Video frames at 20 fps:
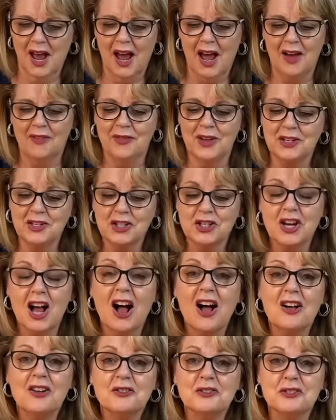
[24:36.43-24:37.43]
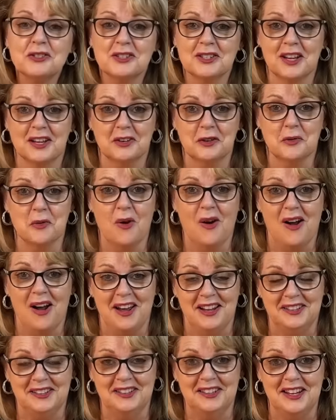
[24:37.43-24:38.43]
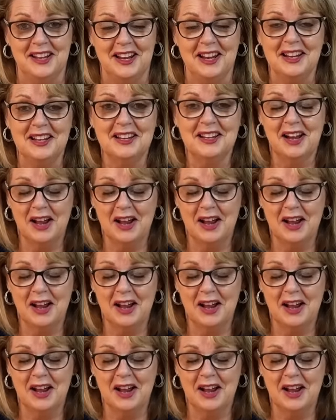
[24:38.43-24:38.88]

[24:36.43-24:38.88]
And then Charles said quietly,